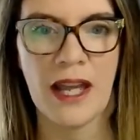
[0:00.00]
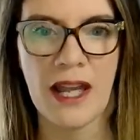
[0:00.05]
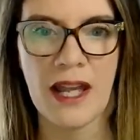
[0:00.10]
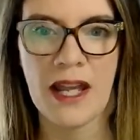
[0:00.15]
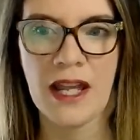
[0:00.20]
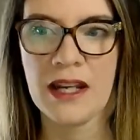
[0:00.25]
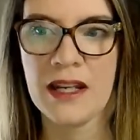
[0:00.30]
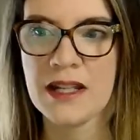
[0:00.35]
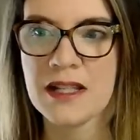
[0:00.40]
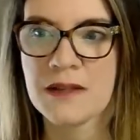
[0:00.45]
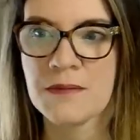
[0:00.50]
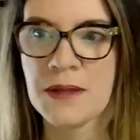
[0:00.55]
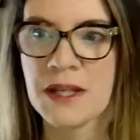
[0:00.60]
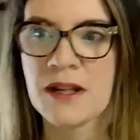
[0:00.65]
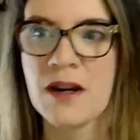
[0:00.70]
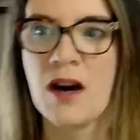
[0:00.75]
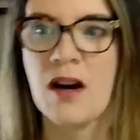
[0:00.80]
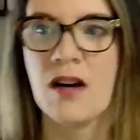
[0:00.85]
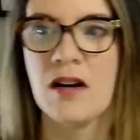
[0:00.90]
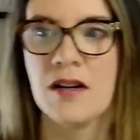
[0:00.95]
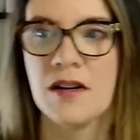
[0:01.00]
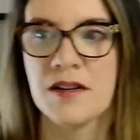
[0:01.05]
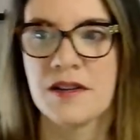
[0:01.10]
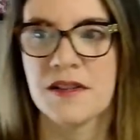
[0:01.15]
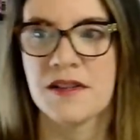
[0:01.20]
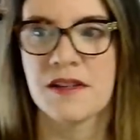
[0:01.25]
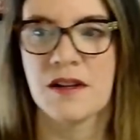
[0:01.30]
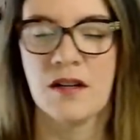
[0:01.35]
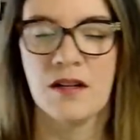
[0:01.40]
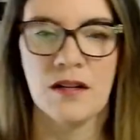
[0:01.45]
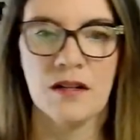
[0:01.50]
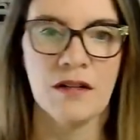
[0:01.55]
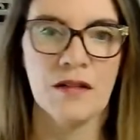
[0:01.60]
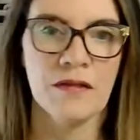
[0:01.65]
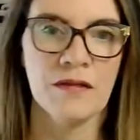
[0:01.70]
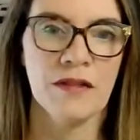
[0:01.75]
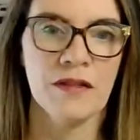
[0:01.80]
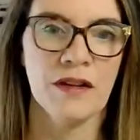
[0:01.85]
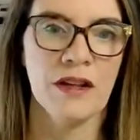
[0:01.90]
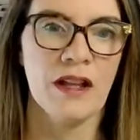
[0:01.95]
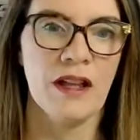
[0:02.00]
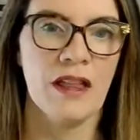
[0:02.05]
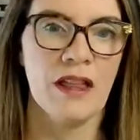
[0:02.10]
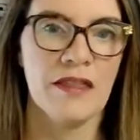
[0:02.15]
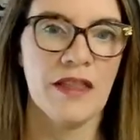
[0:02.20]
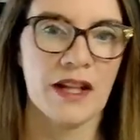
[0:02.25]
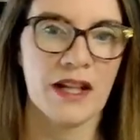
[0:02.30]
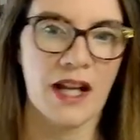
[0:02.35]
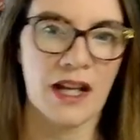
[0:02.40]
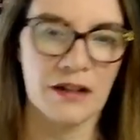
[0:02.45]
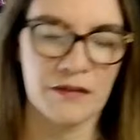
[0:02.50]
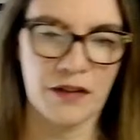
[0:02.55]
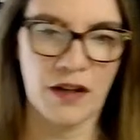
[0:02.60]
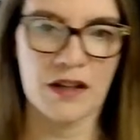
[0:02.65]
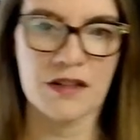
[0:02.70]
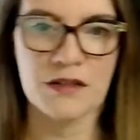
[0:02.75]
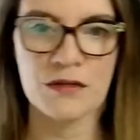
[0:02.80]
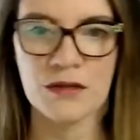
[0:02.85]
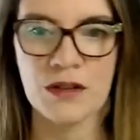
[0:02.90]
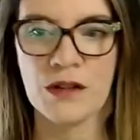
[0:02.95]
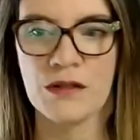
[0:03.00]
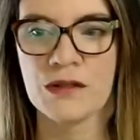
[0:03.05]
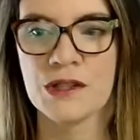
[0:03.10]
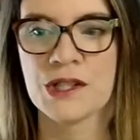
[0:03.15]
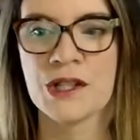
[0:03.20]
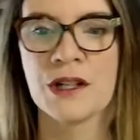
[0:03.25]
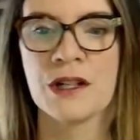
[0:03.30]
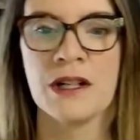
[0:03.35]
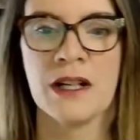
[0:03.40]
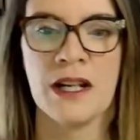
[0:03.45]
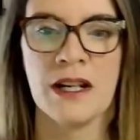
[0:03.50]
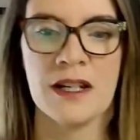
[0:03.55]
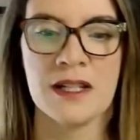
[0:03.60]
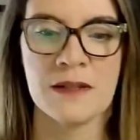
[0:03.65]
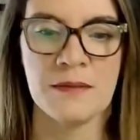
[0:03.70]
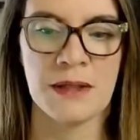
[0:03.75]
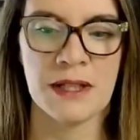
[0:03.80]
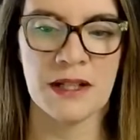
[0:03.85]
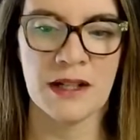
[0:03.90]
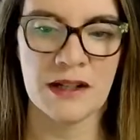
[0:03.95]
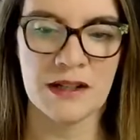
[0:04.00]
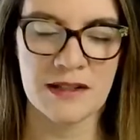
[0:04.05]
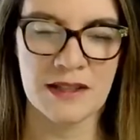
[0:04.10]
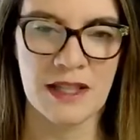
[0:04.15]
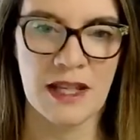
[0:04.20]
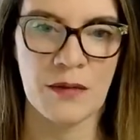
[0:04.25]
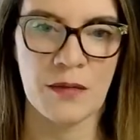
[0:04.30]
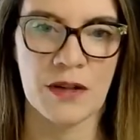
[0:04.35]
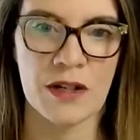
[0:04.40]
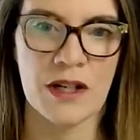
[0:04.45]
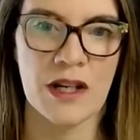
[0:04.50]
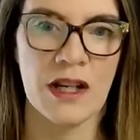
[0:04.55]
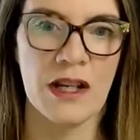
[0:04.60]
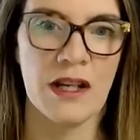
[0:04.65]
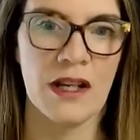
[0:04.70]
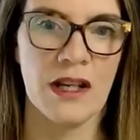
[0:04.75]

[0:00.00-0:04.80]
and it's because of that kind of hustle culture, and it's because they were